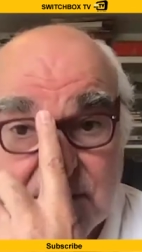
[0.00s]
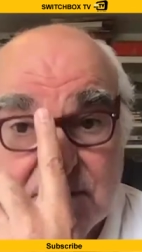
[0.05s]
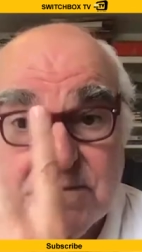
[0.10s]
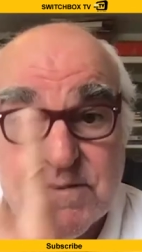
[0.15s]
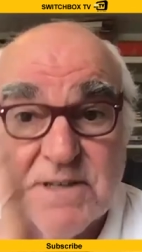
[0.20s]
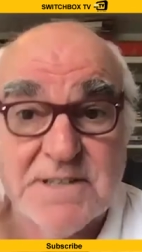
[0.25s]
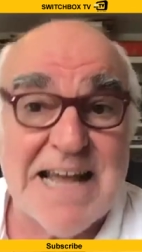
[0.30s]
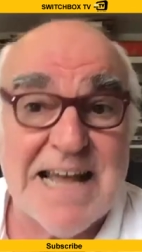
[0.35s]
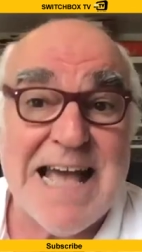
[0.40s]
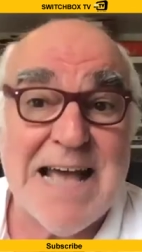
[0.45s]

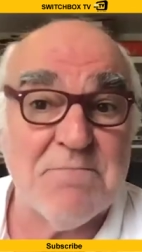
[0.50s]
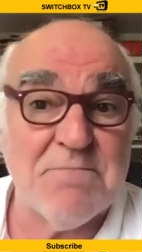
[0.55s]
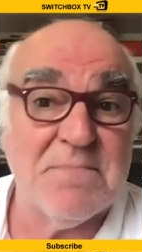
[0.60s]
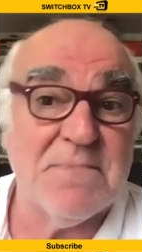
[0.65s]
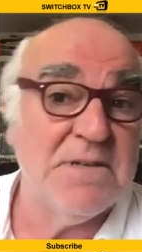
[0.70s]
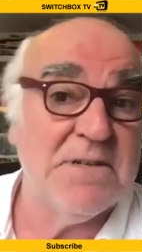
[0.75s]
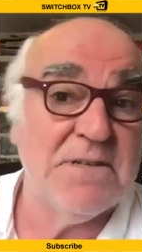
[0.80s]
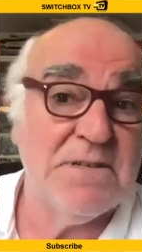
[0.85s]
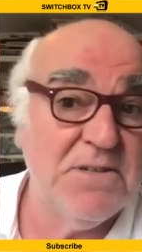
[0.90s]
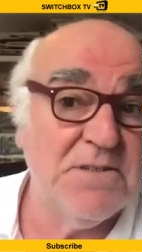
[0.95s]
the
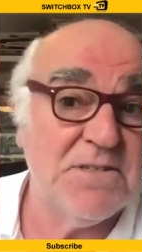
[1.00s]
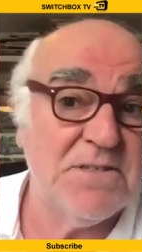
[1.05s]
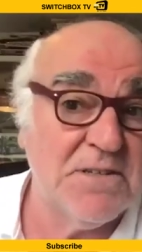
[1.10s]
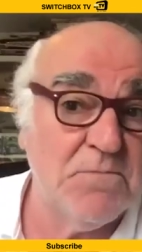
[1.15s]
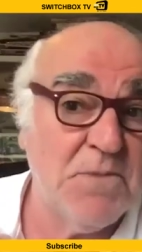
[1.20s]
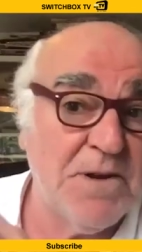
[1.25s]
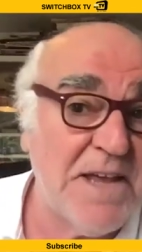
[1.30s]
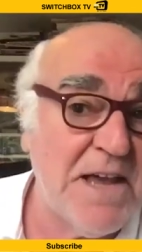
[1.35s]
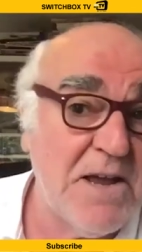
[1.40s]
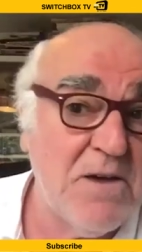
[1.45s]
Damned used to,
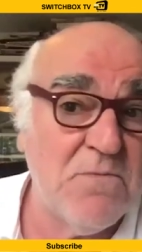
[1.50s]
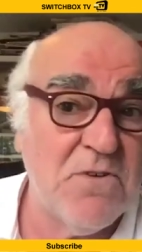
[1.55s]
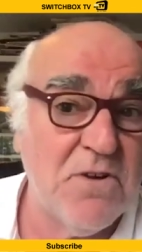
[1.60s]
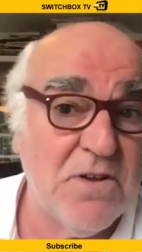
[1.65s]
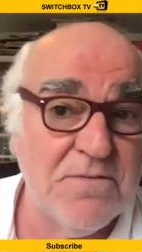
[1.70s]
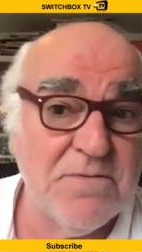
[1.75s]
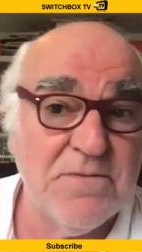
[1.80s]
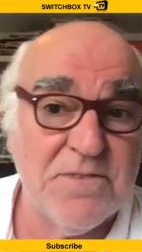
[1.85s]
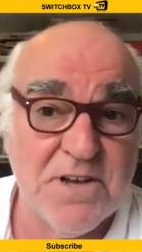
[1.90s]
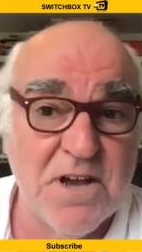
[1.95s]
when they were
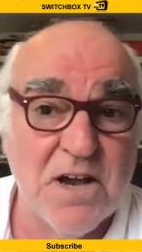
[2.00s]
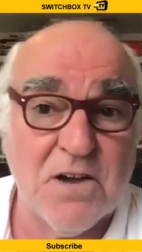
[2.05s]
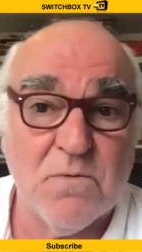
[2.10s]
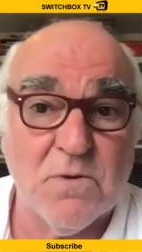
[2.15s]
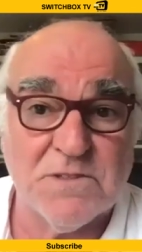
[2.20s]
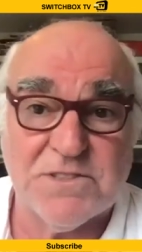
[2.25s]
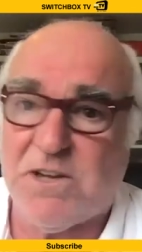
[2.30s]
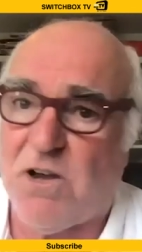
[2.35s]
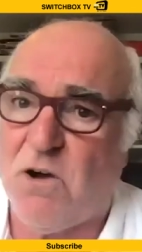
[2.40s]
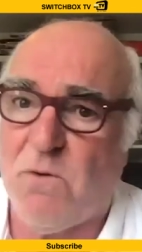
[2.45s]
on the Young
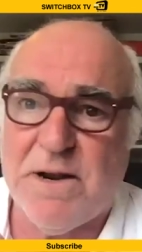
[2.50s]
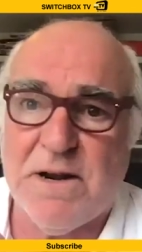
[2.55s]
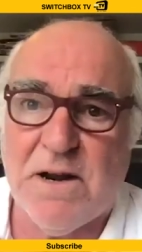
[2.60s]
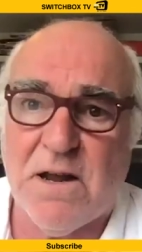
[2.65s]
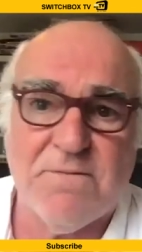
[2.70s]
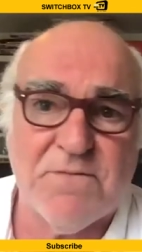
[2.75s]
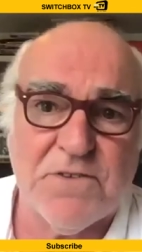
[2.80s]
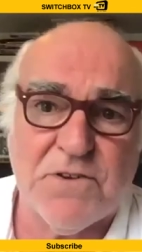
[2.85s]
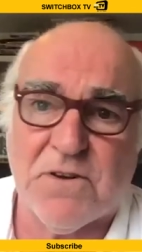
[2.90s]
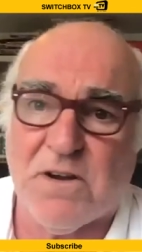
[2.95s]
Ones, said, "Oh, we
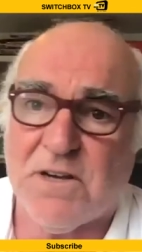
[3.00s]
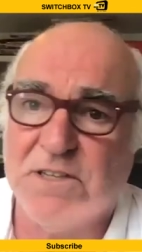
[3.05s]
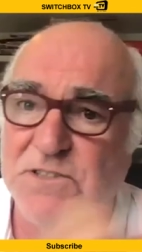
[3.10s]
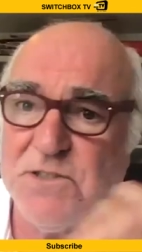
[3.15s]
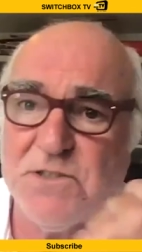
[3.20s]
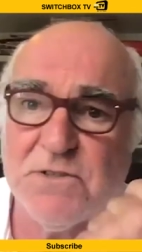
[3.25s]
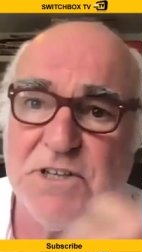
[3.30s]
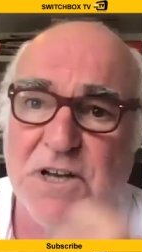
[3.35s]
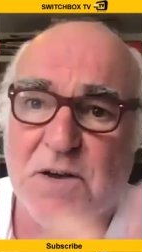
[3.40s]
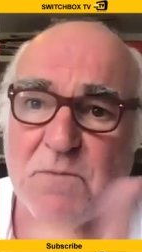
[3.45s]
love you guys. You
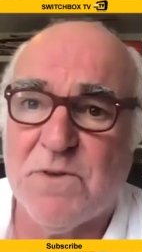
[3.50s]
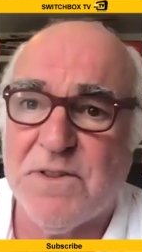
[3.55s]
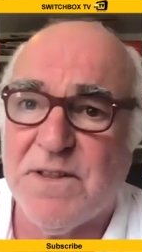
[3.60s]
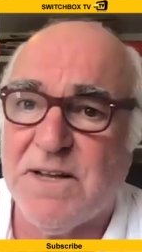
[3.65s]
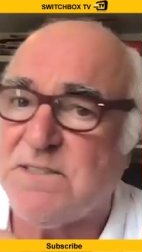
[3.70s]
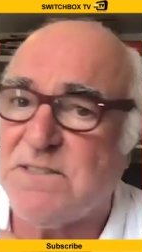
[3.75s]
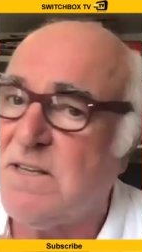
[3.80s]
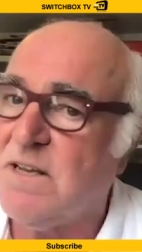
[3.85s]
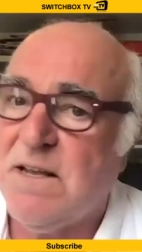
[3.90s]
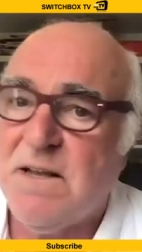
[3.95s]
can come with
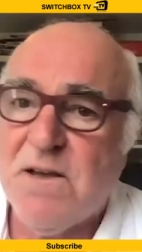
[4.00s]
us."